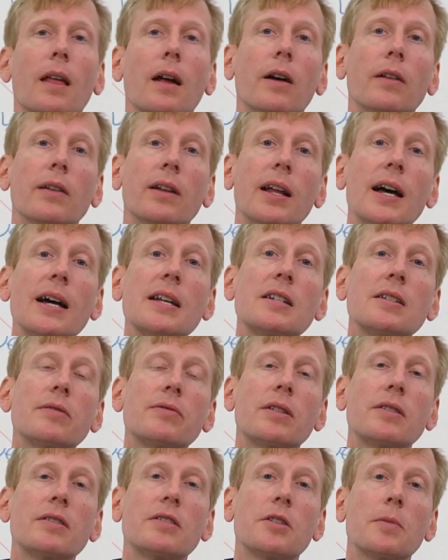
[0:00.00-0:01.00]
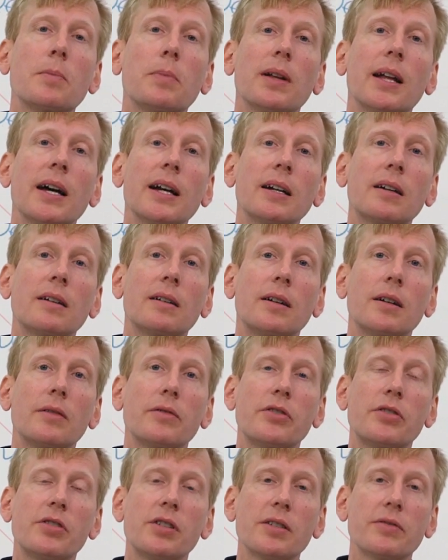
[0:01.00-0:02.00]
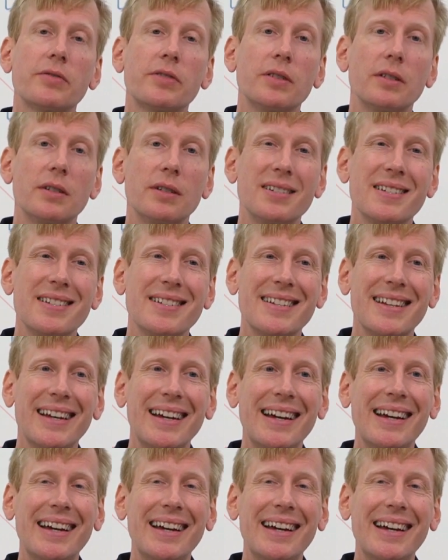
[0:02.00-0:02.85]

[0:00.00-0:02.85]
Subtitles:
And the last of our supply curve shifters